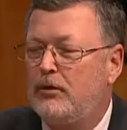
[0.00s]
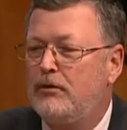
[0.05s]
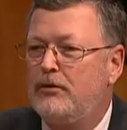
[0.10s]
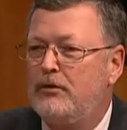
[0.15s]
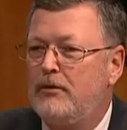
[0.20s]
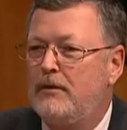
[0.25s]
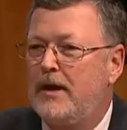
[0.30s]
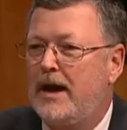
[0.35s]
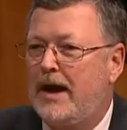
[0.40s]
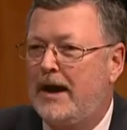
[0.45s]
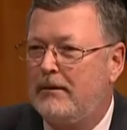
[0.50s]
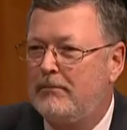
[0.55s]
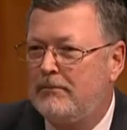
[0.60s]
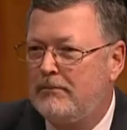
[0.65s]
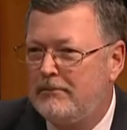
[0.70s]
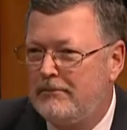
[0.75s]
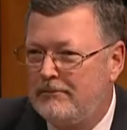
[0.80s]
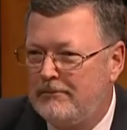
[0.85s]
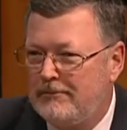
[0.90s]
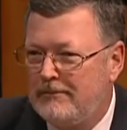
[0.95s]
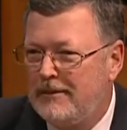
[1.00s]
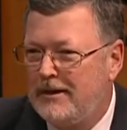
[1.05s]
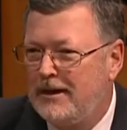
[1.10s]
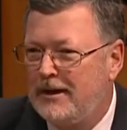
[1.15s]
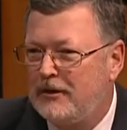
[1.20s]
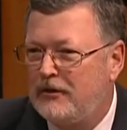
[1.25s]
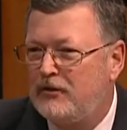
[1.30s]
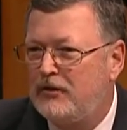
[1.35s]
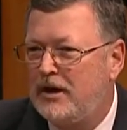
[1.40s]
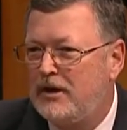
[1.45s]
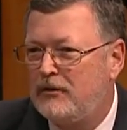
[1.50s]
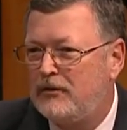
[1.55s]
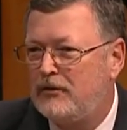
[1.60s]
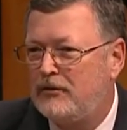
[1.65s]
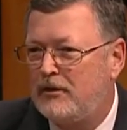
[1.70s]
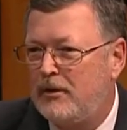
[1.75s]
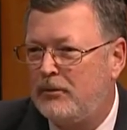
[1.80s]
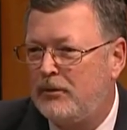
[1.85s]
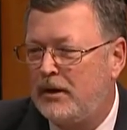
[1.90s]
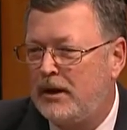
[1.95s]
do that in exchange for
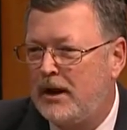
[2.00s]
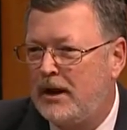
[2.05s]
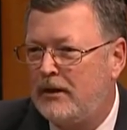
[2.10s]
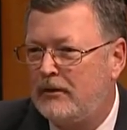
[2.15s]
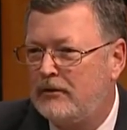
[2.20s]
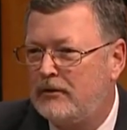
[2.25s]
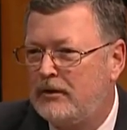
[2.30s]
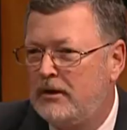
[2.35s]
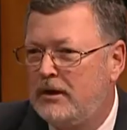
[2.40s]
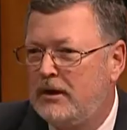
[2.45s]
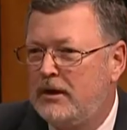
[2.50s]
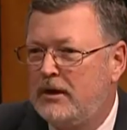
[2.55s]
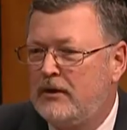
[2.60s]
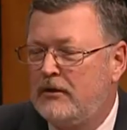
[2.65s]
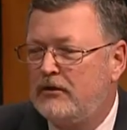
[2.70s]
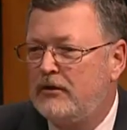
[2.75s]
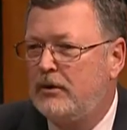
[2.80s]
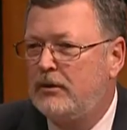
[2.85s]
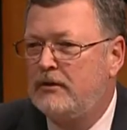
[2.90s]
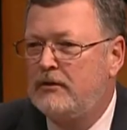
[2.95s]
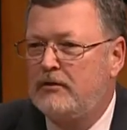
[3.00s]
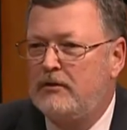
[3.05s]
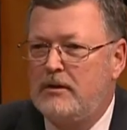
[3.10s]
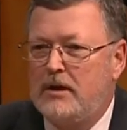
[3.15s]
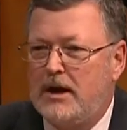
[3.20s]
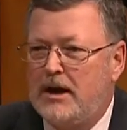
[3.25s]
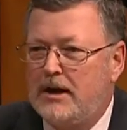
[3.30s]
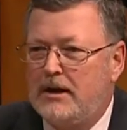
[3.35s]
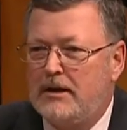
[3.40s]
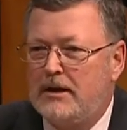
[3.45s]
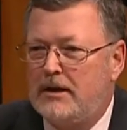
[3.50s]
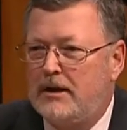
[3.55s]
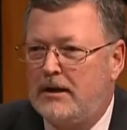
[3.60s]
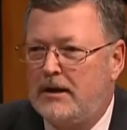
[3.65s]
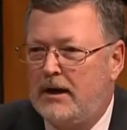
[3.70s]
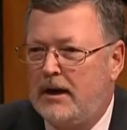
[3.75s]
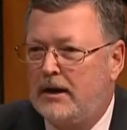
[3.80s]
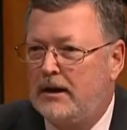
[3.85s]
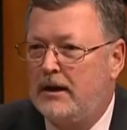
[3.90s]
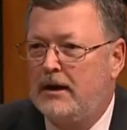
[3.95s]
something else. So it's not
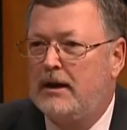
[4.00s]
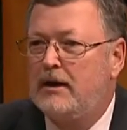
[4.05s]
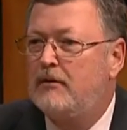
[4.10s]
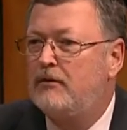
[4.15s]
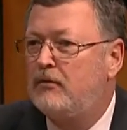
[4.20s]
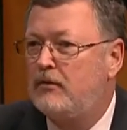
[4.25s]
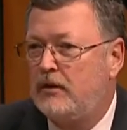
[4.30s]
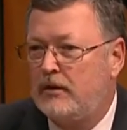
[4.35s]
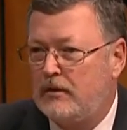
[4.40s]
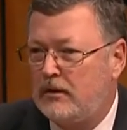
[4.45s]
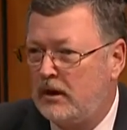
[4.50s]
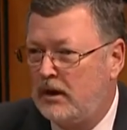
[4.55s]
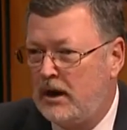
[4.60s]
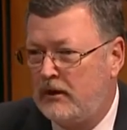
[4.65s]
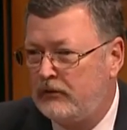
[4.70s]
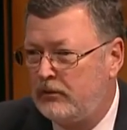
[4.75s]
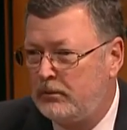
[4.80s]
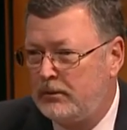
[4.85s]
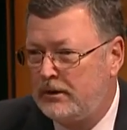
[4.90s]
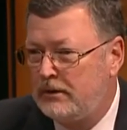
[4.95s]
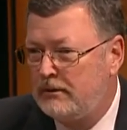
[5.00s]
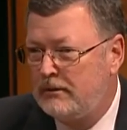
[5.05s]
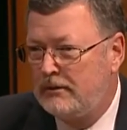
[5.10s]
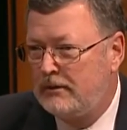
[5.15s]
a gift that the government